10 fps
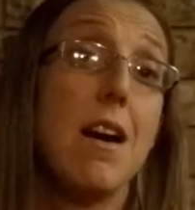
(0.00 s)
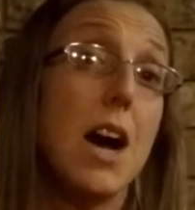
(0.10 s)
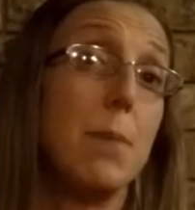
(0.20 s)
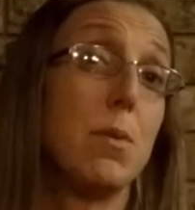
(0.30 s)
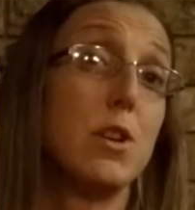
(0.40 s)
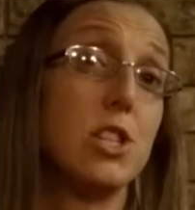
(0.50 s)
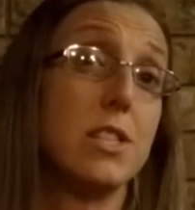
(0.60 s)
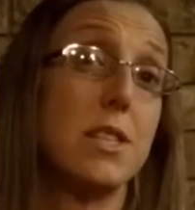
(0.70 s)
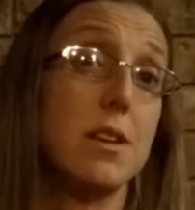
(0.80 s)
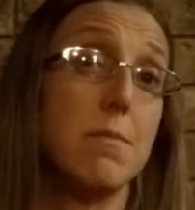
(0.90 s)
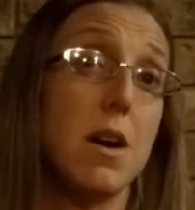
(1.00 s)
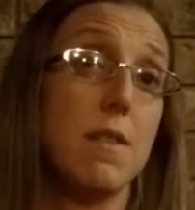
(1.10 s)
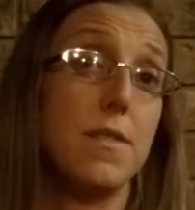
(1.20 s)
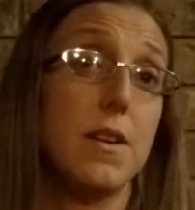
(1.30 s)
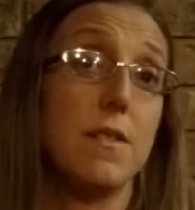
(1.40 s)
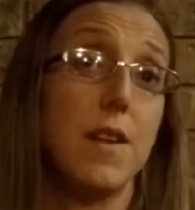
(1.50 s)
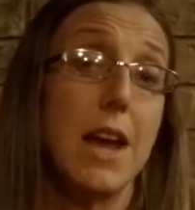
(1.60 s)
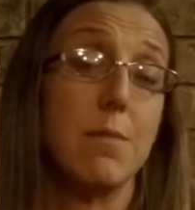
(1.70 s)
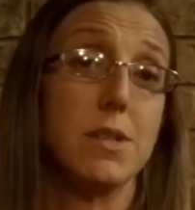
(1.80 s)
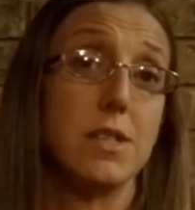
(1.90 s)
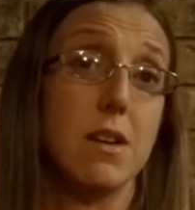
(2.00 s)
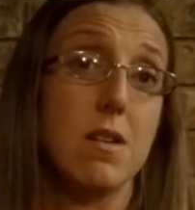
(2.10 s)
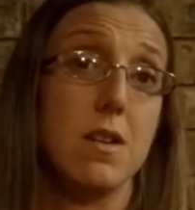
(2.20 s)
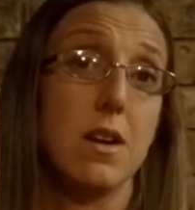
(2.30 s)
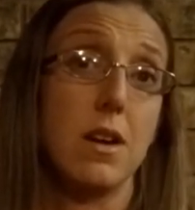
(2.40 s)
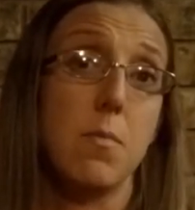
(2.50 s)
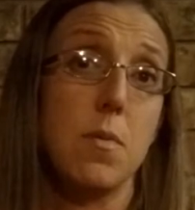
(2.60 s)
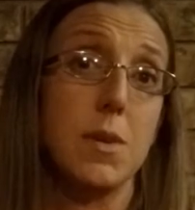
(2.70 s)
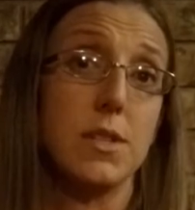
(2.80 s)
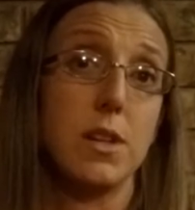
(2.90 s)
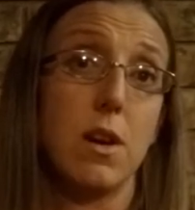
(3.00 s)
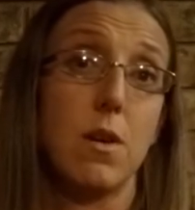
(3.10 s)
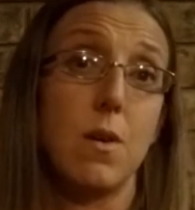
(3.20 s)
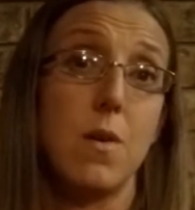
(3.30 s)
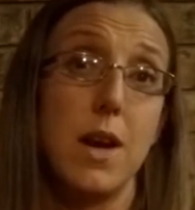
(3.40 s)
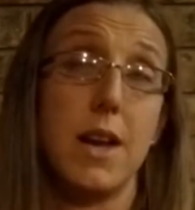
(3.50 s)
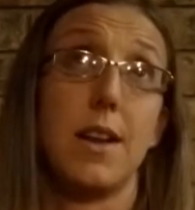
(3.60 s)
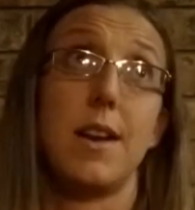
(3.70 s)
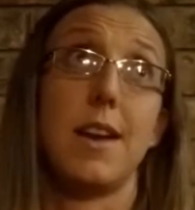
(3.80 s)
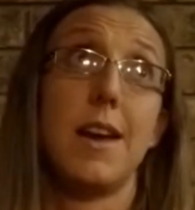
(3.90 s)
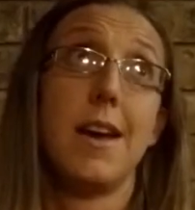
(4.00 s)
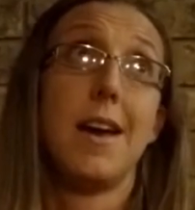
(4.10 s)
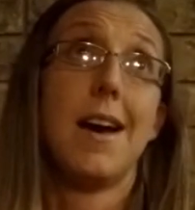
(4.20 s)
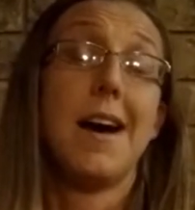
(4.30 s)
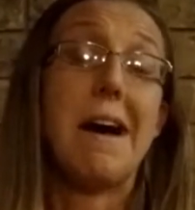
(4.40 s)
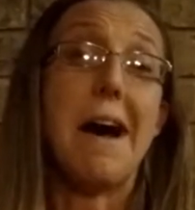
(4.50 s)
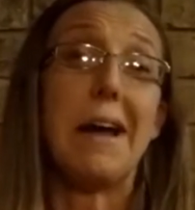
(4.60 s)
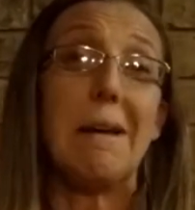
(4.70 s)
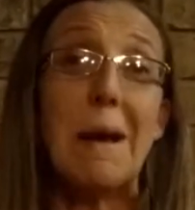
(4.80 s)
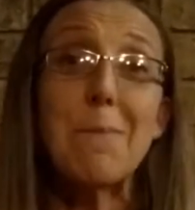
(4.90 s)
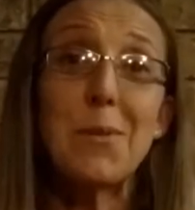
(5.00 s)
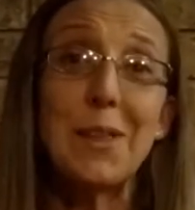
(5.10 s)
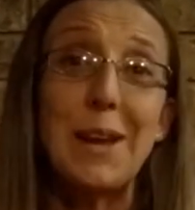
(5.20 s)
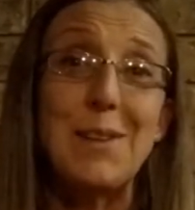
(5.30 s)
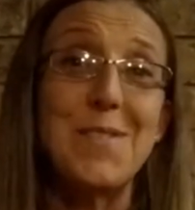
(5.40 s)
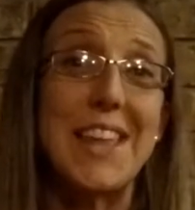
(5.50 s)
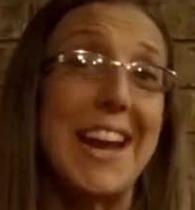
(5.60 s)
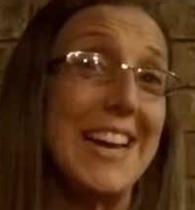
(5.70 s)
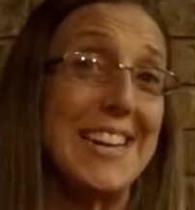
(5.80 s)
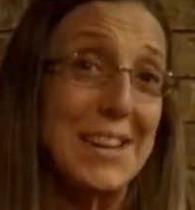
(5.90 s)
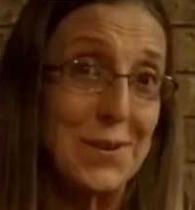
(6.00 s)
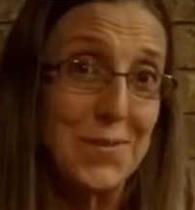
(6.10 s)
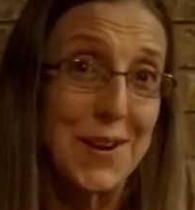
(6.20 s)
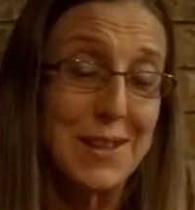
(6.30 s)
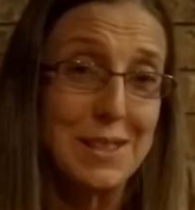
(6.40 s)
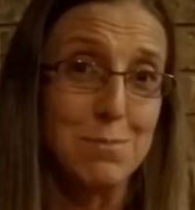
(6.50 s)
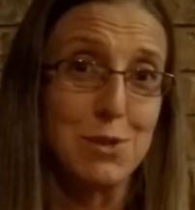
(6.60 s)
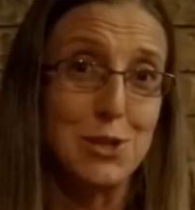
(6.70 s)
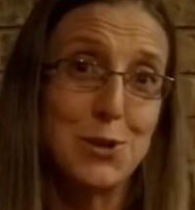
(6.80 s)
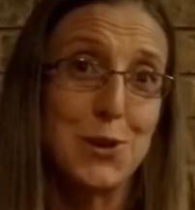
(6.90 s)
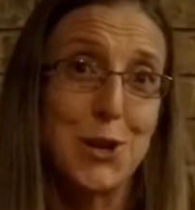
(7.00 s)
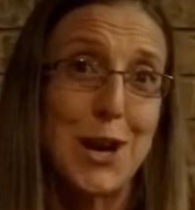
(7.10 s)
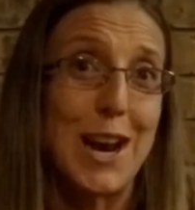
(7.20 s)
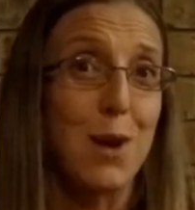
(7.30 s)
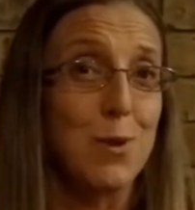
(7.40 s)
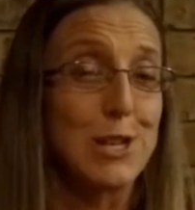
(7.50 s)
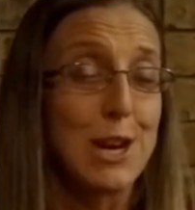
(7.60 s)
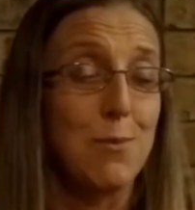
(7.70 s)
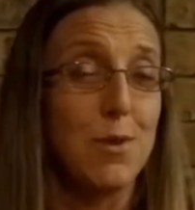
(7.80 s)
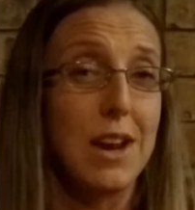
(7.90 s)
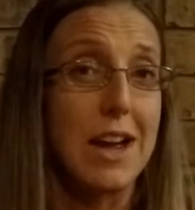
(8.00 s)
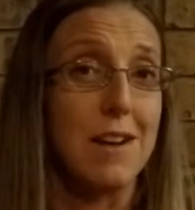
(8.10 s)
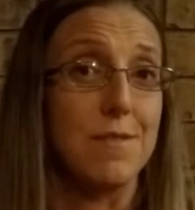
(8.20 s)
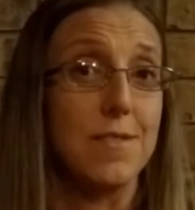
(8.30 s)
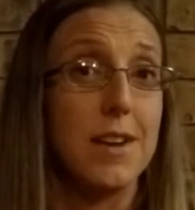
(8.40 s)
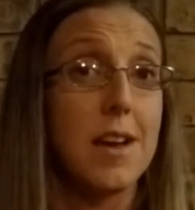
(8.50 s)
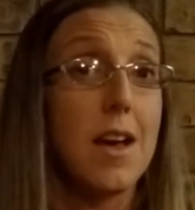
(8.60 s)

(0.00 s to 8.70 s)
I purchased them off of Amazon a couple months ago and I can't believe that I didn't find them sooner and I wish I would have.